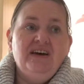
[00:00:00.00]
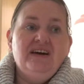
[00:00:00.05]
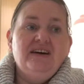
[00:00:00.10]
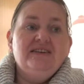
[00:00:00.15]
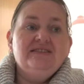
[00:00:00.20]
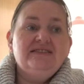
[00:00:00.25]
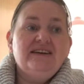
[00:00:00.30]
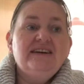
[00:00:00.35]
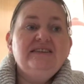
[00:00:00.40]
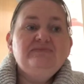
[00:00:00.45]

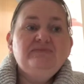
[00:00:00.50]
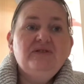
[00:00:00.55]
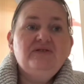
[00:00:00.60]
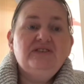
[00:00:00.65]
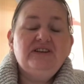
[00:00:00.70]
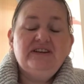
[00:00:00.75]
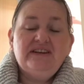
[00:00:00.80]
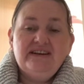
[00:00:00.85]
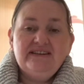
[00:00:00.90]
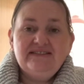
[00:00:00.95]
So he's moving
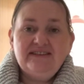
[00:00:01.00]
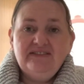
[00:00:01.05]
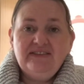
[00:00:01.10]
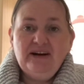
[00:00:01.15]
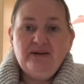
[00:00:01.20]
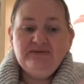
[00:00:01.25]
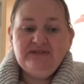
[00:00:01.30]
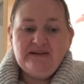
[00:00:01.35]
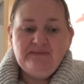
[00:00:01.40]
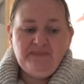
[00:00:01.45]
in here, so I've
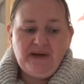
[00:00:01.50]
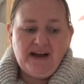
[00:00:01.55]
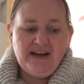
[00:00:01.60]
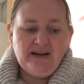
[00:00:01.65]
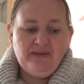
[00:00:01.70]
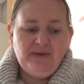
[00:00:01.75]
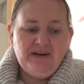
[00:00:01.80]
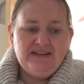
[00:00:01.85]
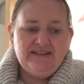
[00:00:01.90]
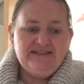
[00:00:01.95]
helped him pack
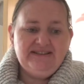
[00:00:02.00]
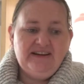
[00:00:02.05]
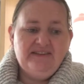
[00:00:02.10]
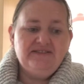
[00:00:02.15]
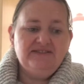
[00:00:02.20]
up his stuff.